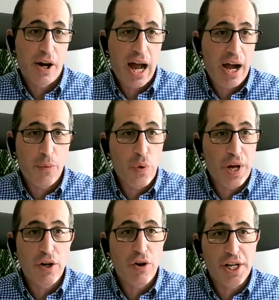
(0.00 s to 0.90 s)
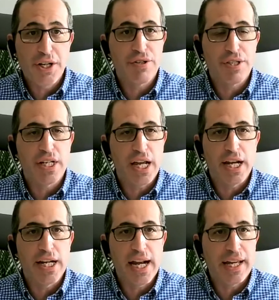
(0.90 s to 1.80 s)
We're not interested in
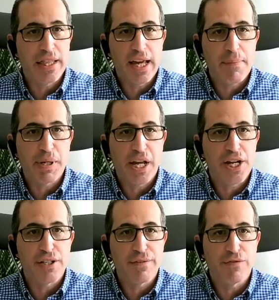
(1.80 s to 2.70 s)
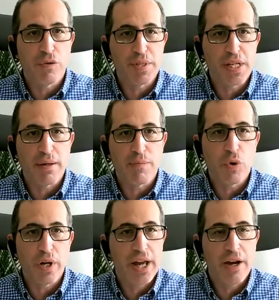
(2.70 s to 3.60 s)
lengthy application forms anymore.
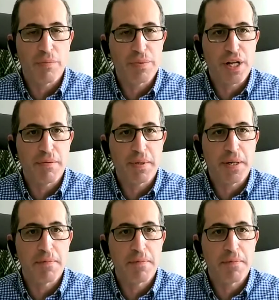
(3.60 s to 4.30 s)
It helps nobody.